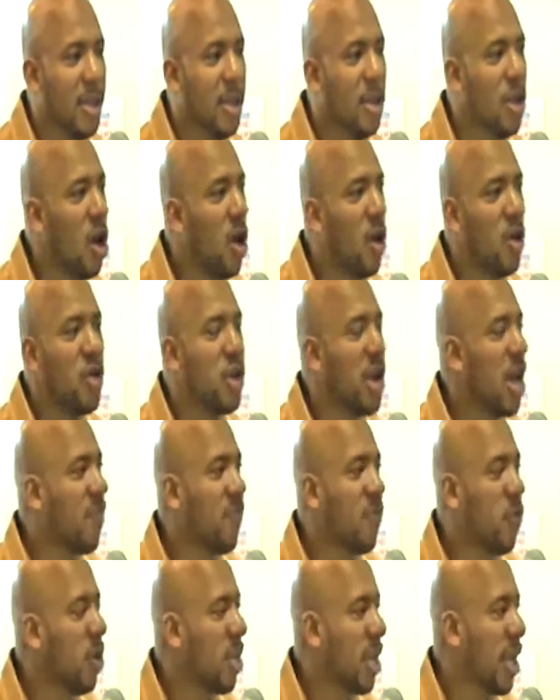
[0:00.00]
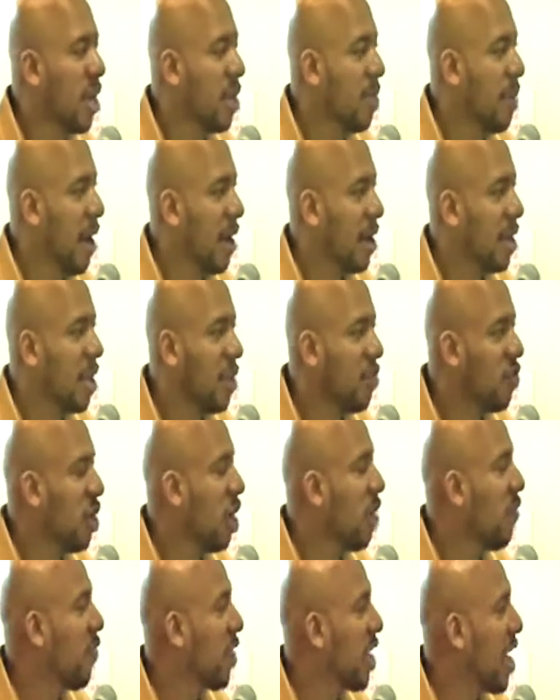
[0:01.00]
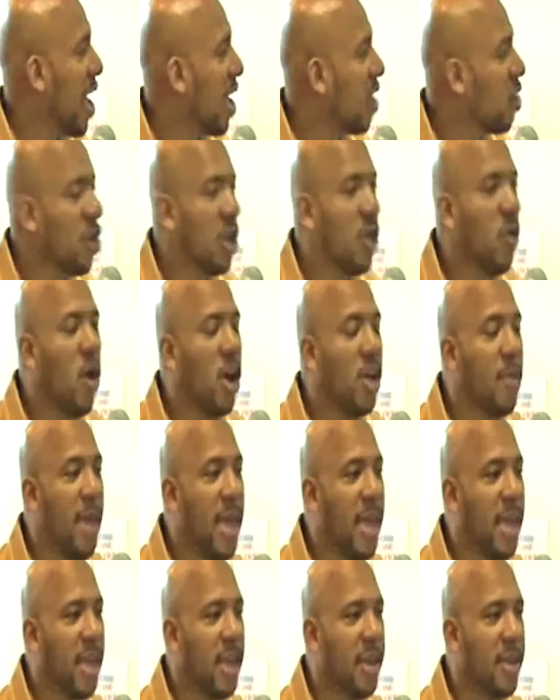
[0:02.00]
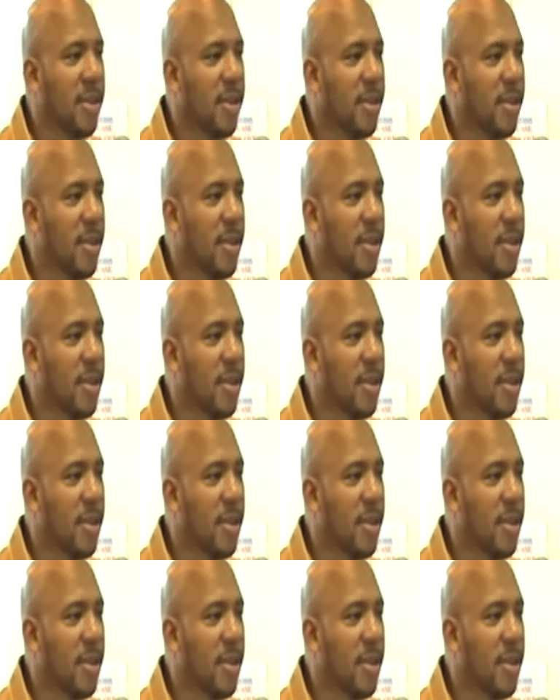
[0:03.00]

No, you're not fooling anybody, because you didn't forget, you didn't want to make it.